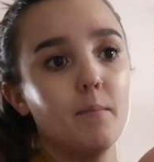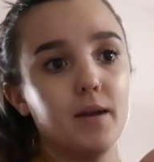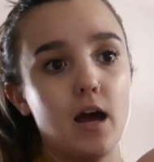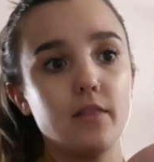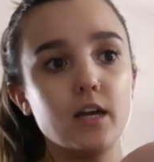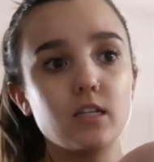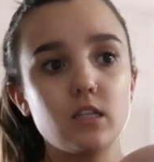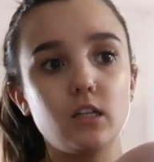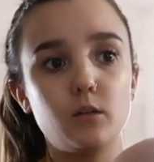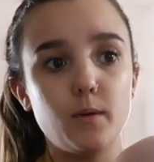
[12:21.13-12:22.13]
But now that
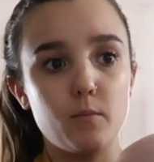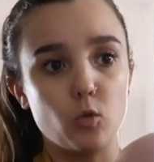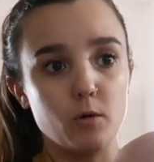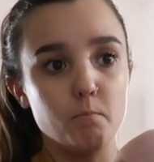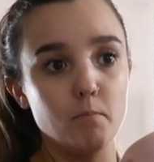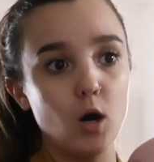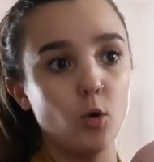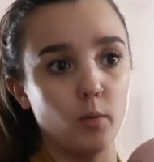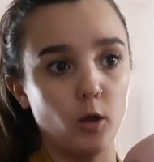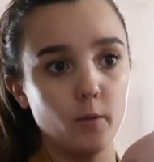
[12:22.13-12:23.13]
he's a little bit more
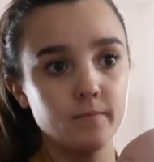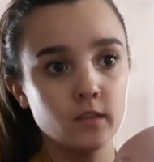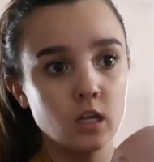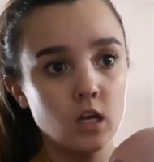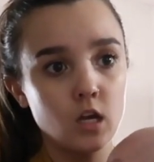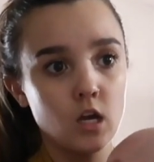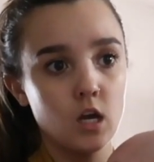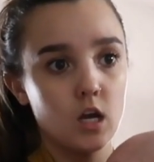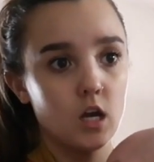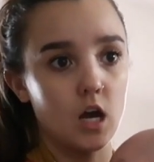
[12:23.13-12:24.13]
mobile,
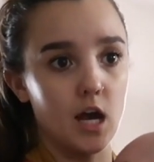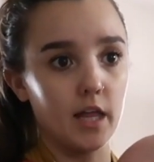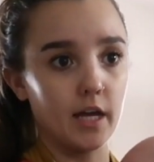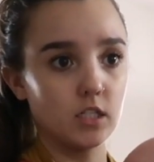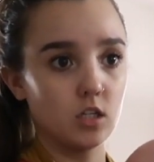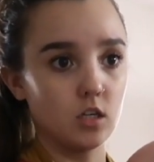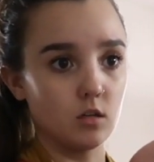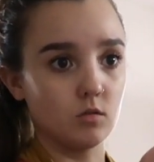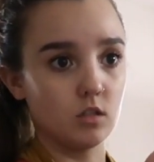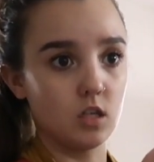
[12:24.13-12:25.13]
I like to
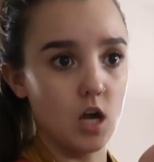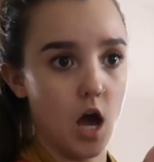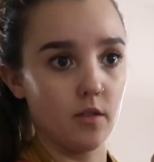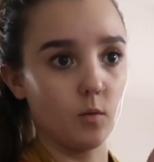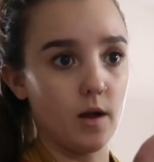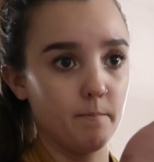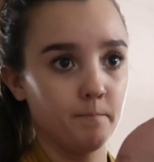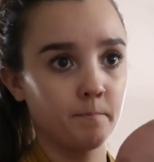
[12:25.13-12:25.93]
use the other one.